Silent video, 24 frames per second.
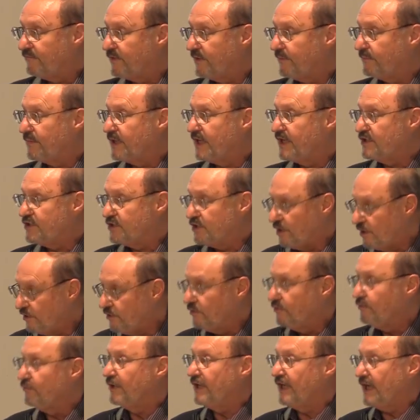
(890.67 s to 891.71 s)
from
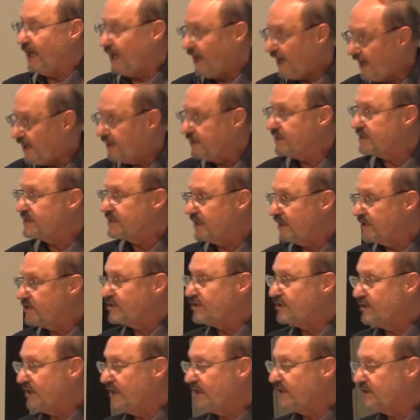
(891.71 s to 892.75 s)
continuing on,
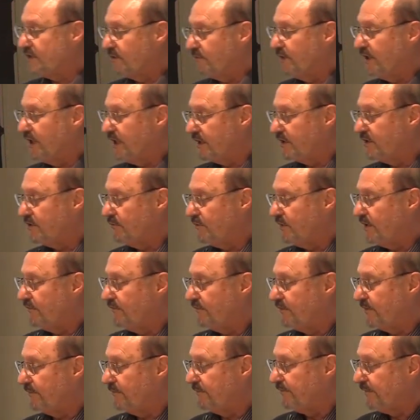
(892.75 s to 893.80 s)
essentially, until we get to one
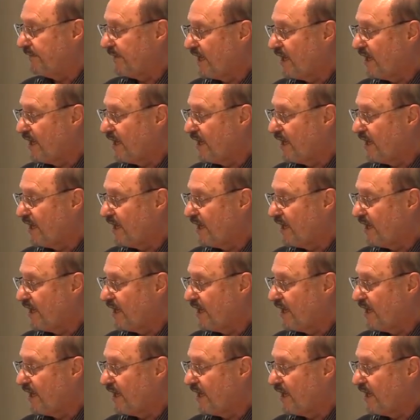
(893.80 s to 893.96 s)
firm.